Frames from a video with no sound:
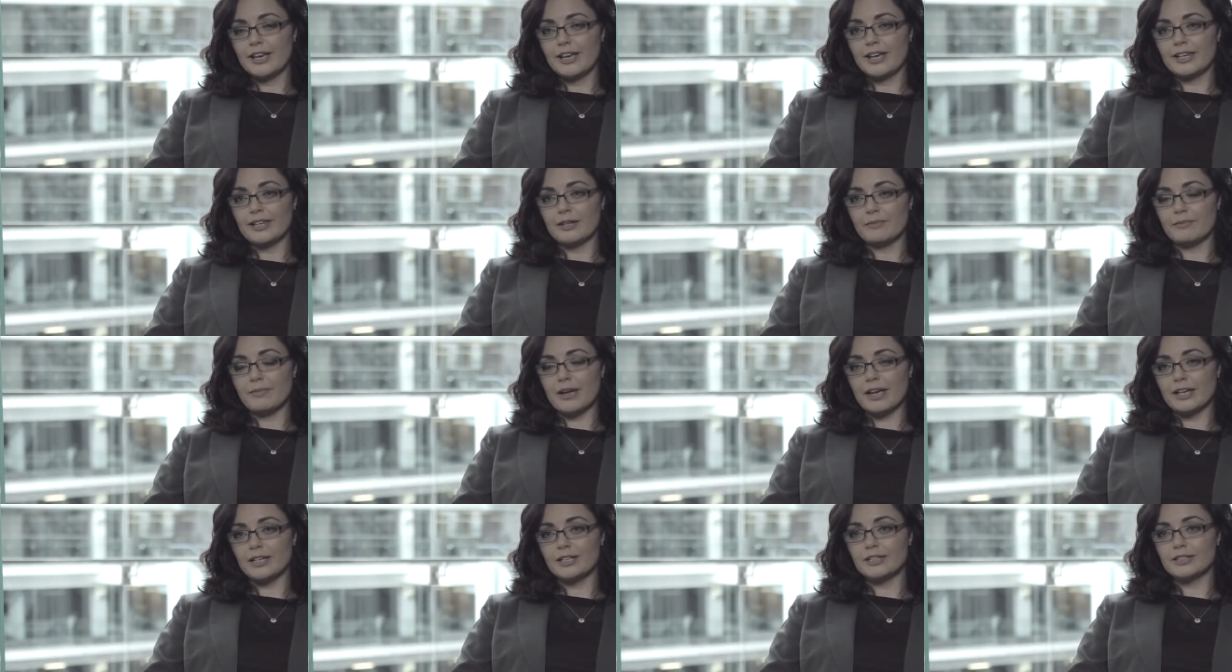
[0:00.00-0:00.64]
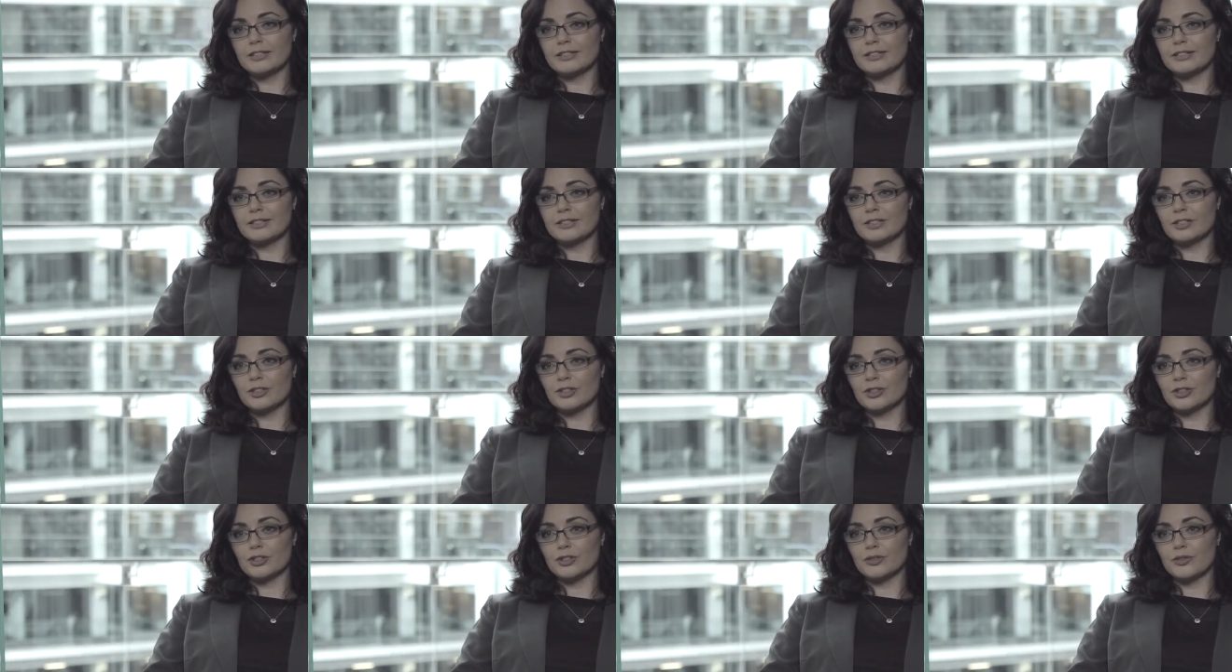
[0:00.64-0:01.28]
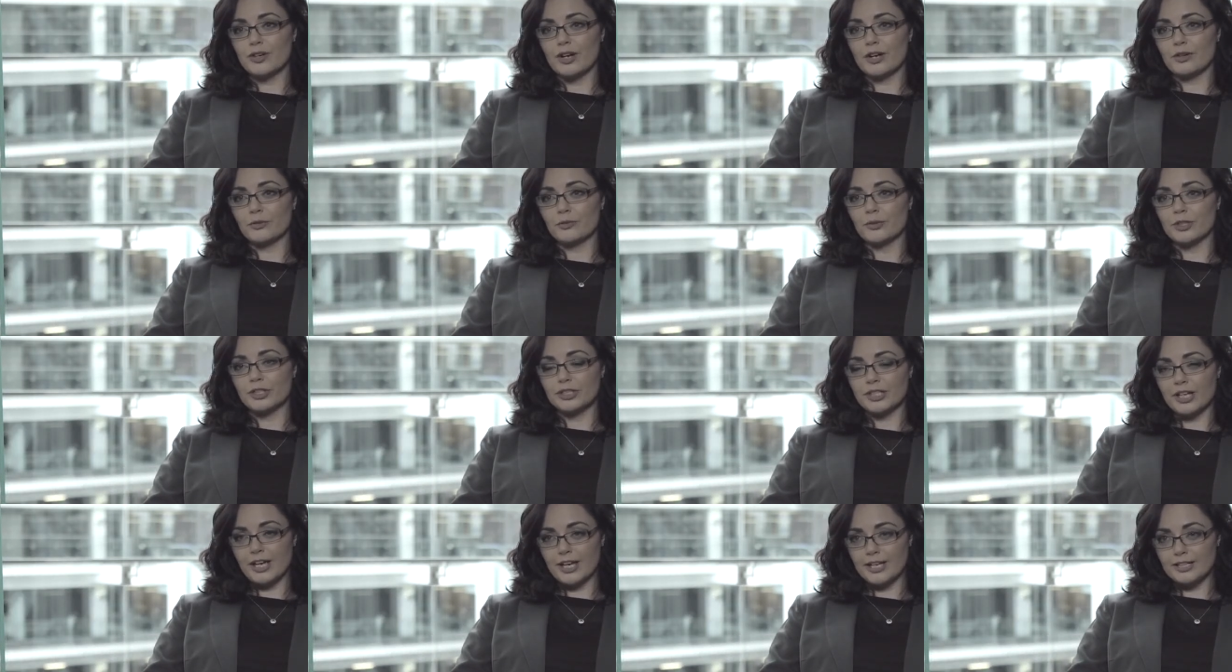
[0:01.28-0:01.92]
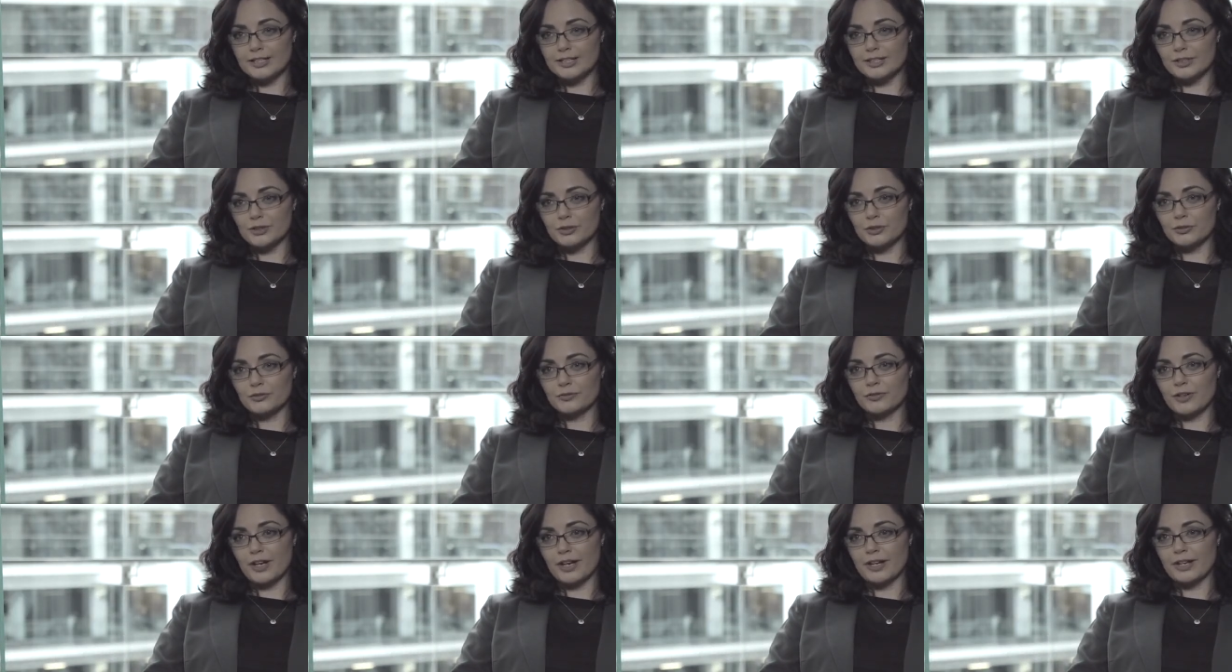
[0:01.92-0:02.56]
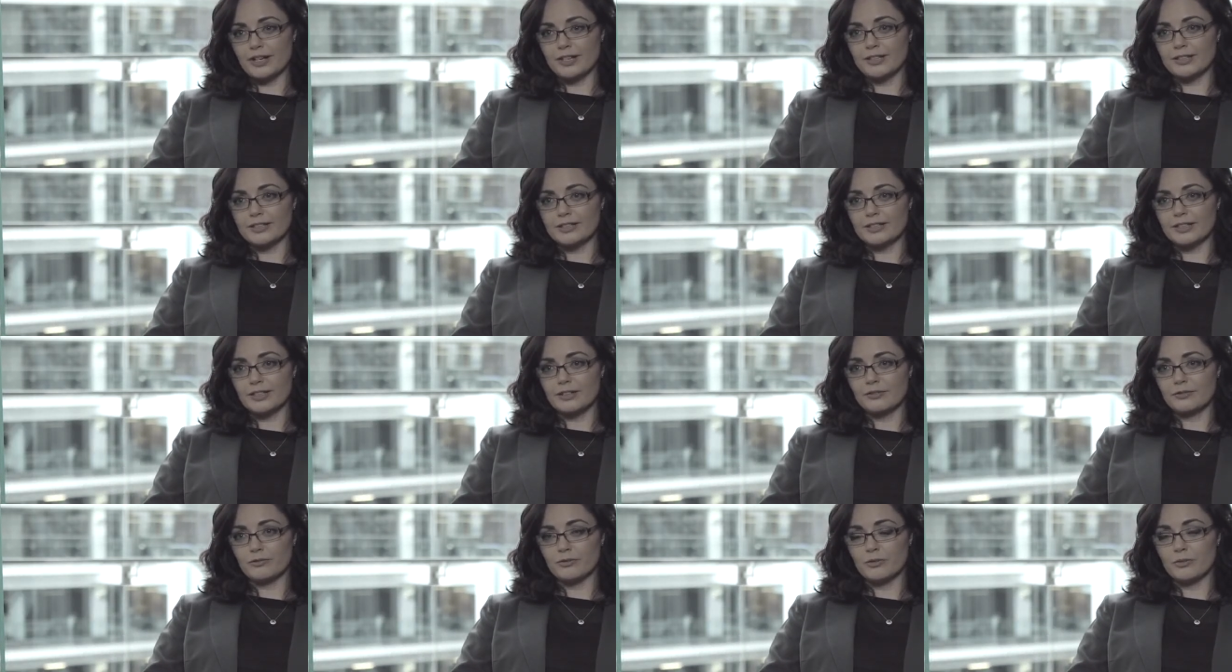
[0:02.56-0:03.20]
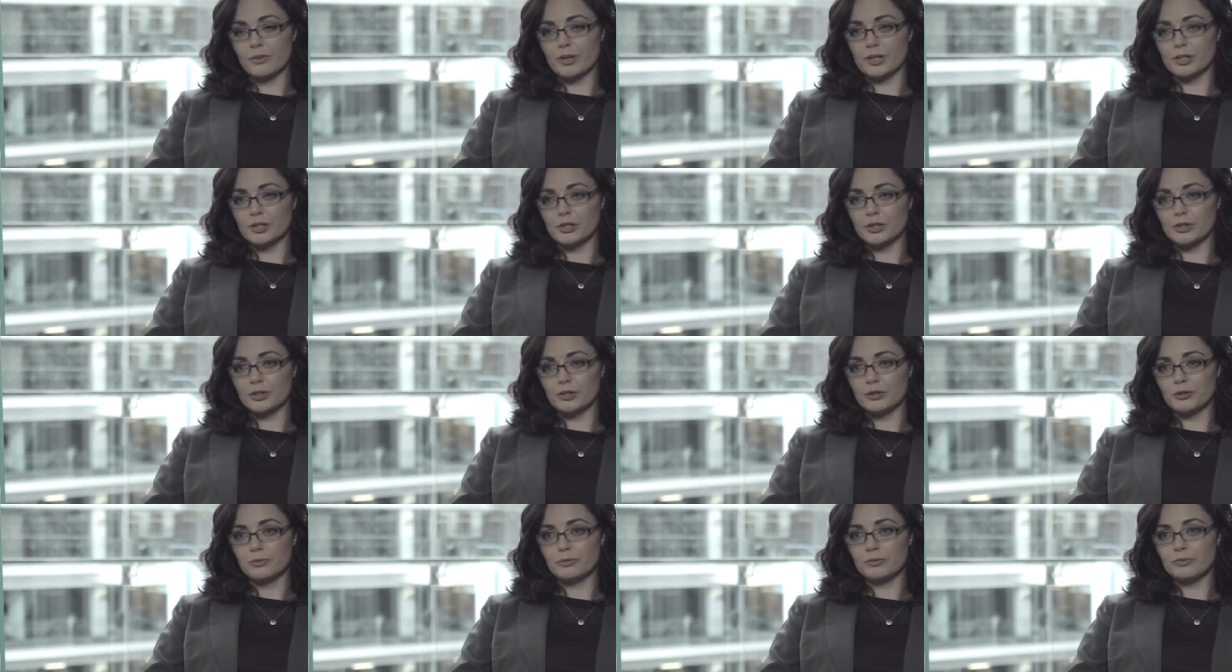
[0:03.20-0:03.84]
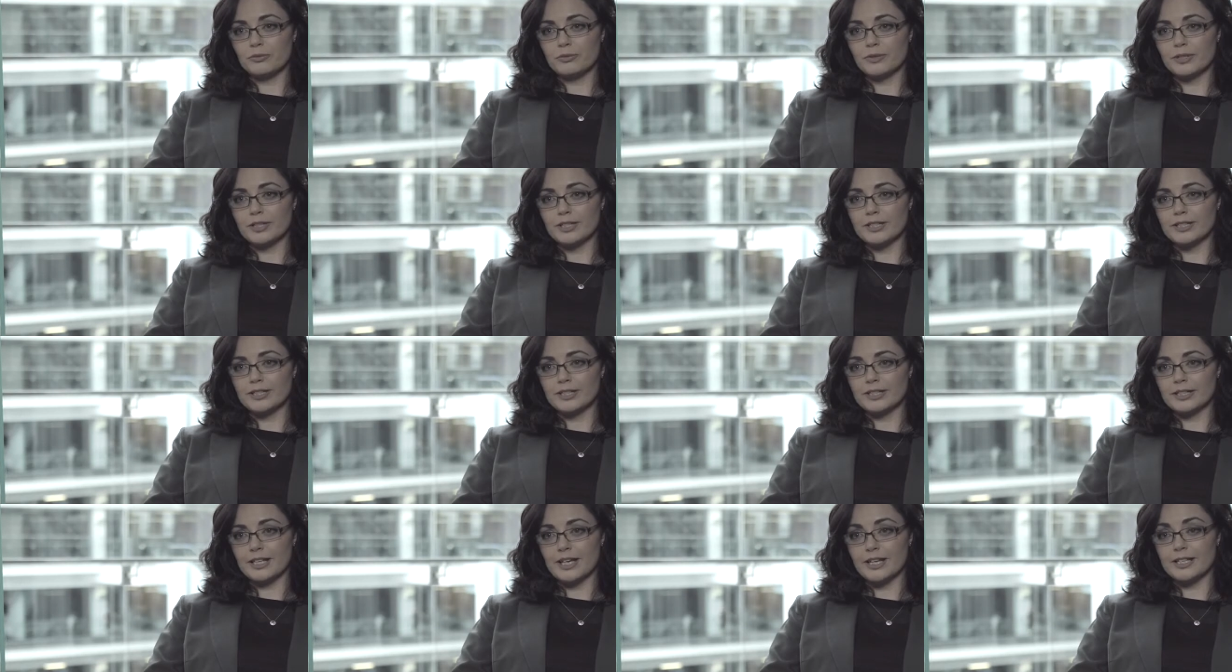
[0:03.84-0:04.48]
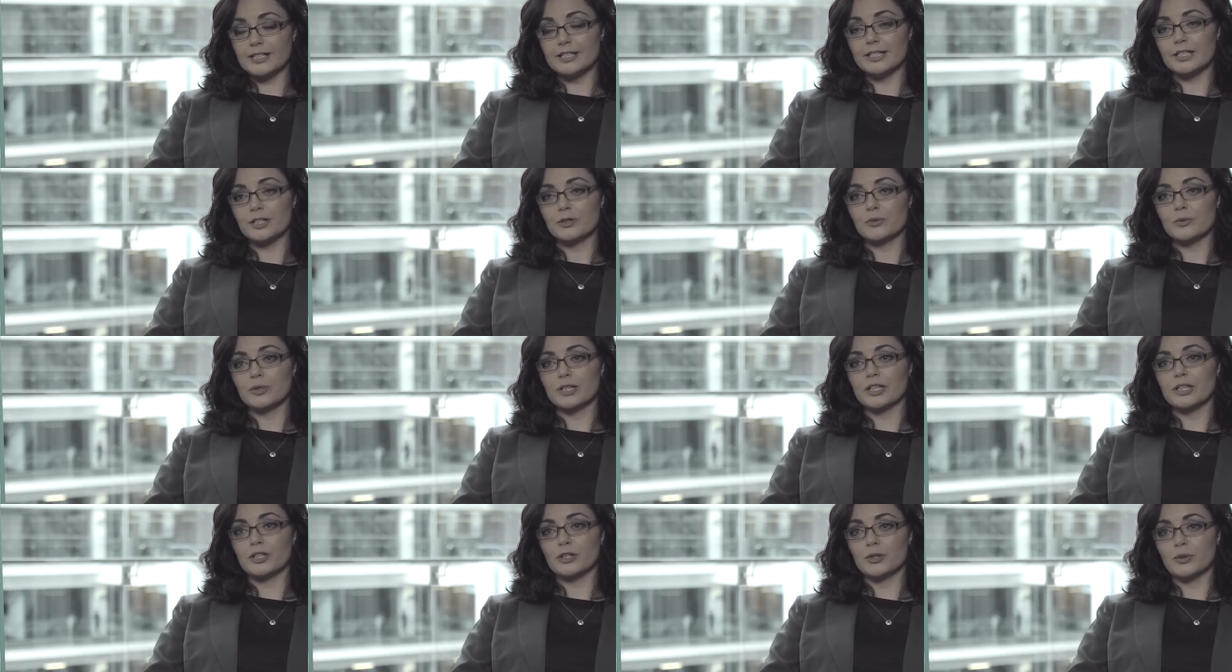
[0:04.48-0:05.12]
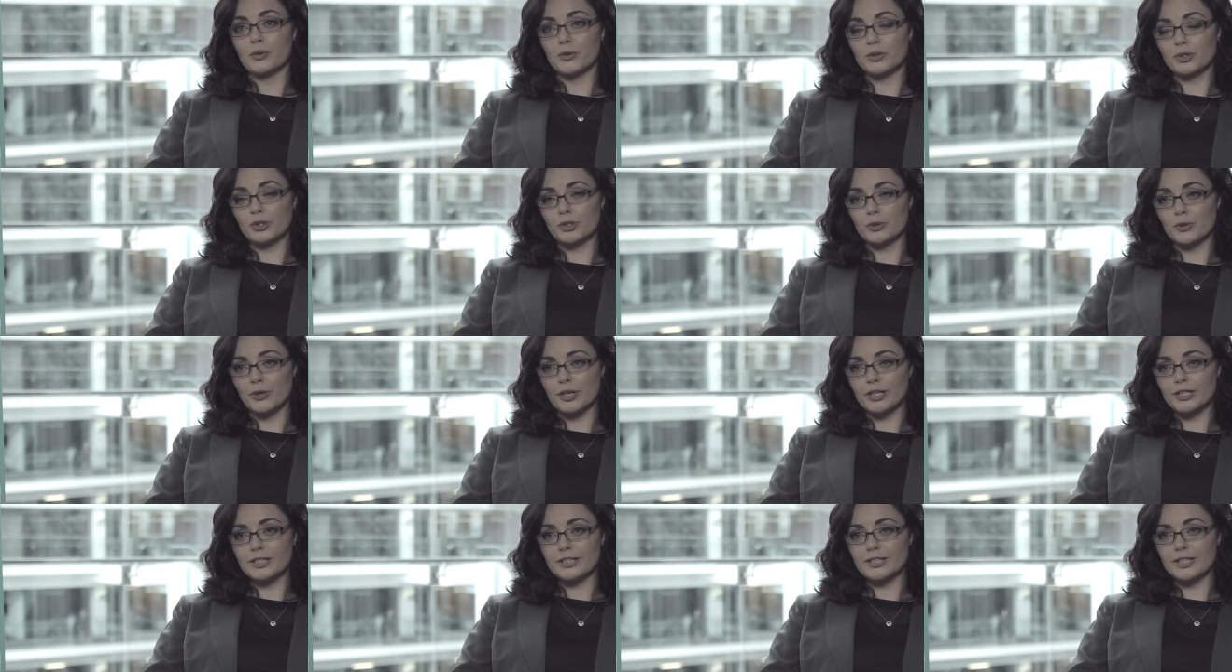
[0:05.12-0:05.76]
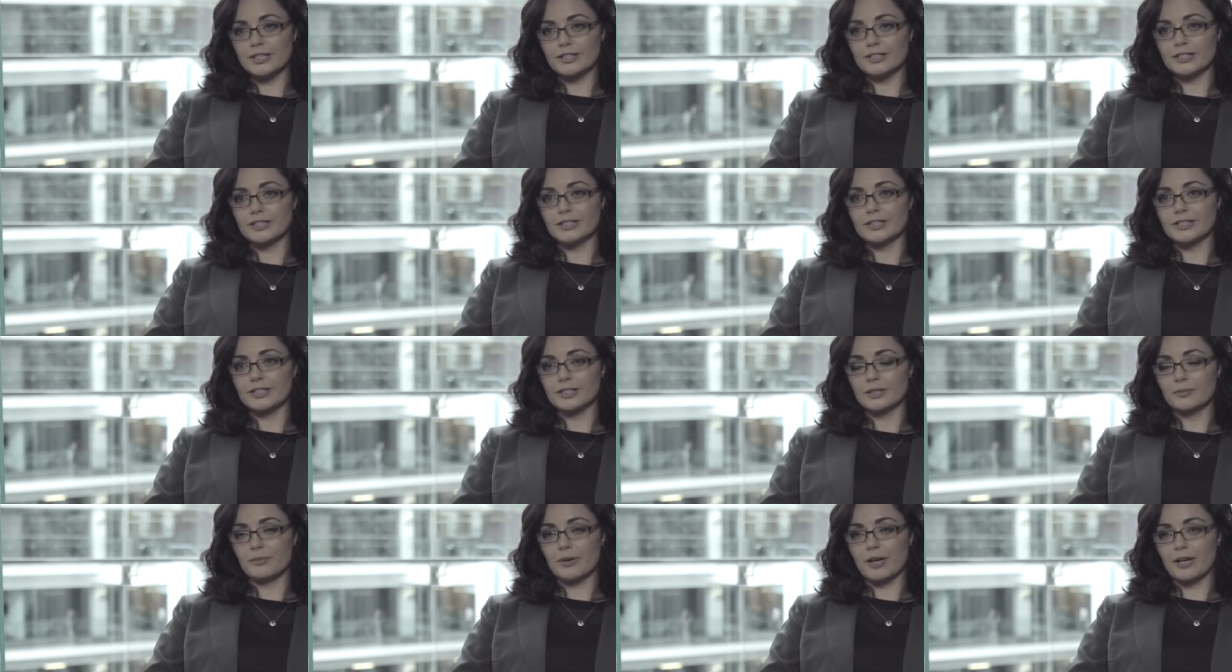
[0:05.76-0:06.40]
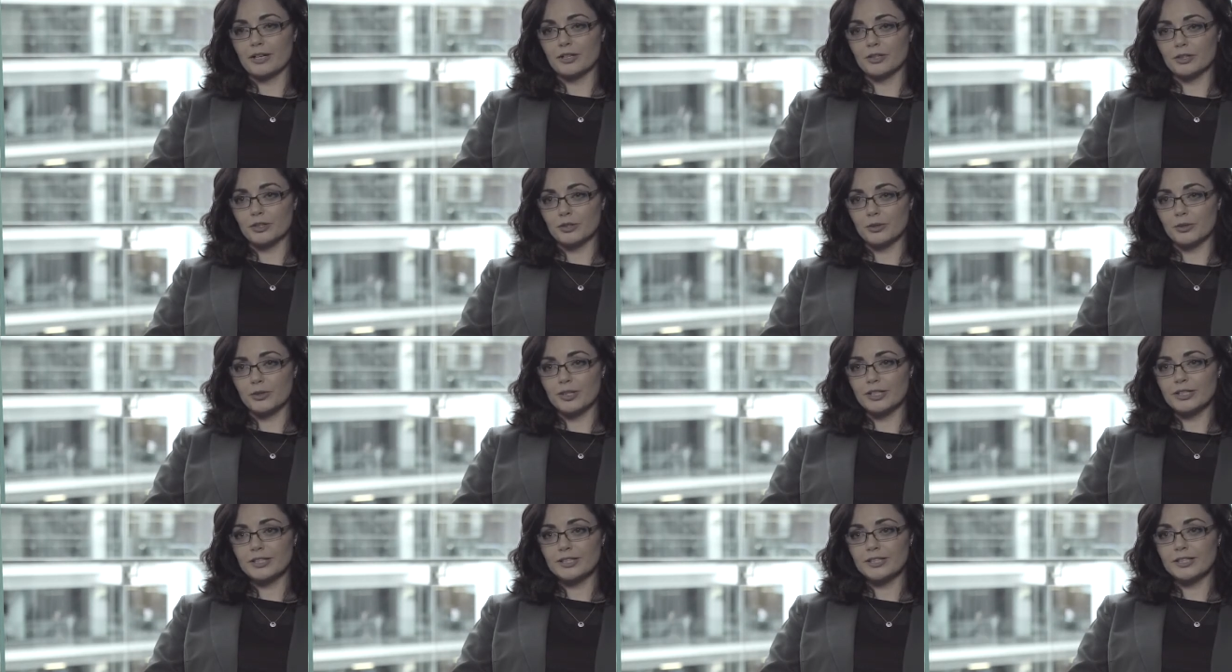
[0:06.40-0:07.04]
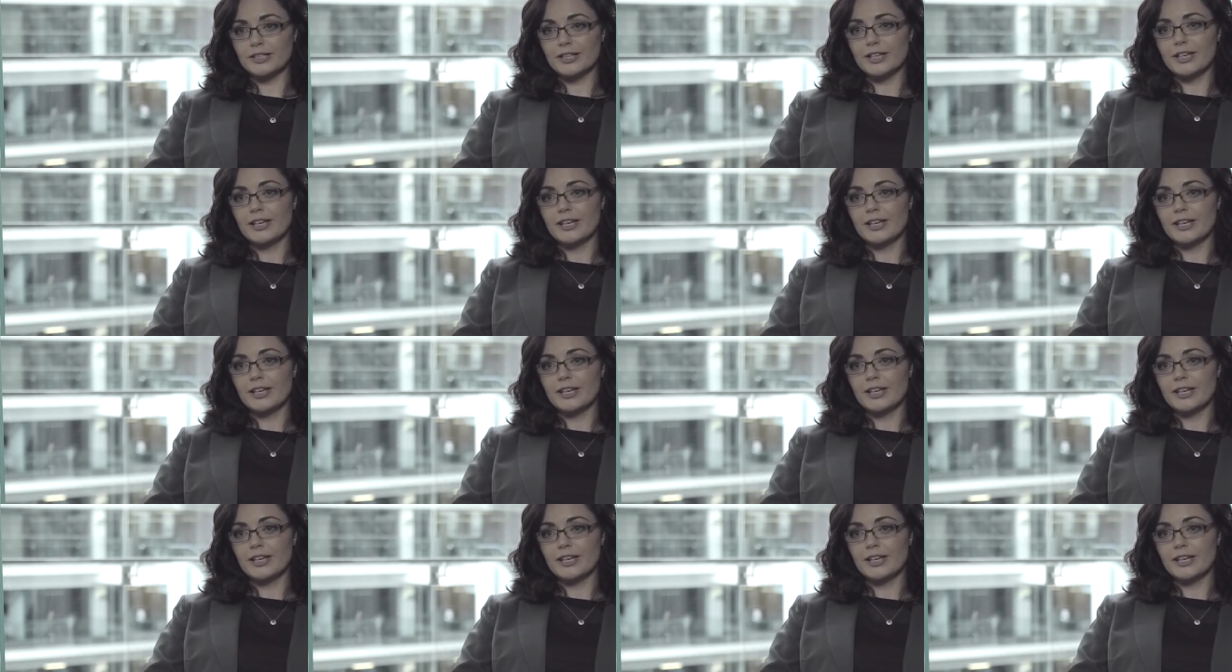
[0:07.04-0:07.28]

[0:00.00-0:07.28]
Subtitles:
and that making the decisions around which asset to finance and for what term is as equally your choice as it is the bank's choice,